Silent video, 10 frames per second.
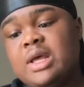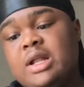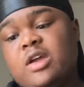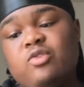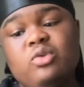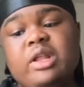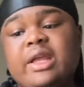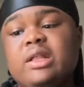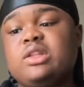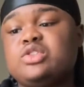Like, if you look
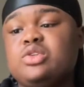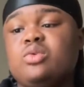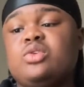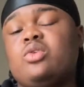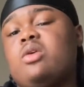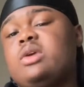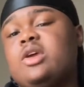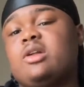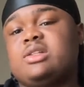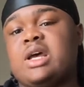at the shoe and you don't hear
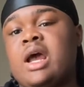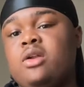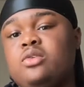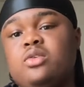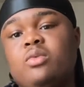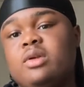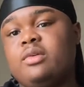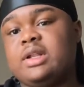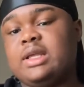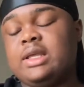the title, you wouldn't
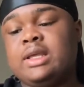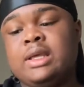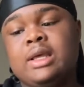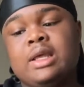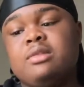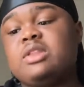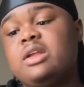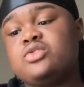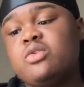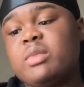really
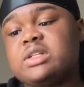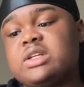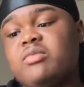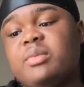think too much of it.